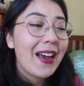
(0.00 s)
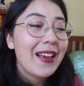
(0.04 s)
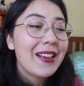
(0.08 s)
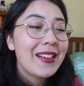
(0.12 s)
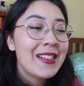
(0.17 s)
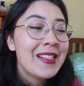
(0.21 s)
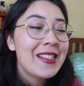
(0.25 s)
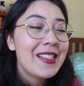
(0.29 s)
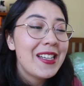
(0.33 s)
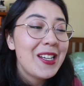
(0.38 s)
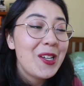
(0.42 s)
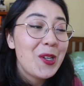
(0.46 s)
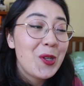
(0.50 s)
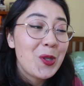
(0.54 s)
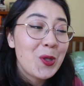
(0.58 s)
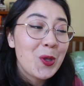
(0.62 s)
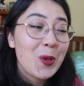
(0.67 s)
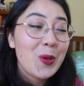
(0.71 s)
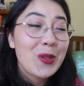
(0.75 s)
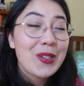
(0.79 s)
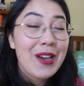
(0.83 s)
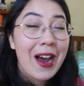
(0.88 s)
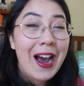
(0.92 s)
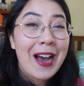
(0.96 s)
I can see you
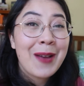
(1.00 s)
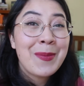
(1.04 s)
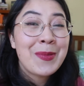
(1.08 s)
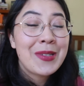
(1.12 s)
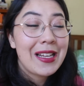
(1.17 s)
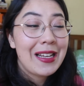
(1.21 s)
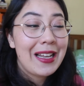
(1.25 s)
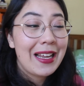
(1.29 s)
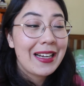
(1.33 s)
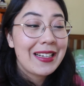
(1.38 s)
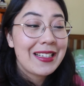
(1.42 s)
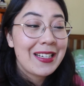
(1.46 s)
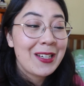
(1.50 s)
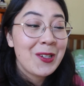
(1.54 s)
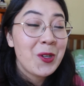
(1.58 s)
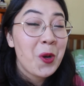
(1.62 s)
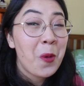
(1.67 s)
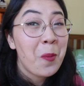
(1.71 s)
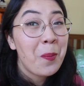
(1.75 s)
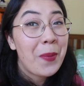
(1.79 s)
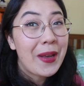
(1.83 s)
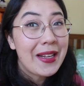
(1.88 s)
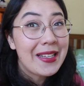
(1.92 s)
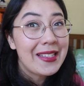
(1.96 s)
took time selecting
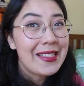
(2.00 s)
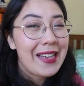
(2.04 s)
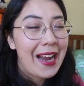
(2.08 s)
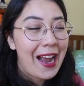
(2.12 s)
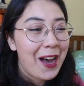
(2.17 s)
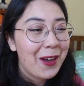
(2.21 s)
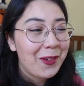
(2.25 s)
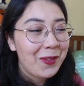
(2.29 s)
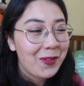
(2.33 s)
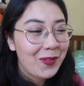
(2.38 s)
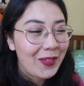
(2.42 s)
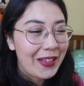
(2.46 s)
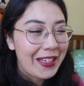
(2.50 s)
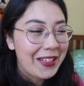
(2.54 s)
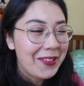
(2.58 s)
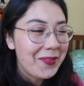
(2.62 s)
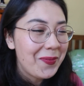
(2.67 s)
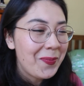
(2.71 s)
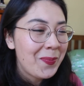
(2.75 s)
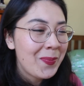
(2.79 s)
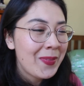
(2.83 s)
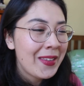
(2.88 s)
your best outfit."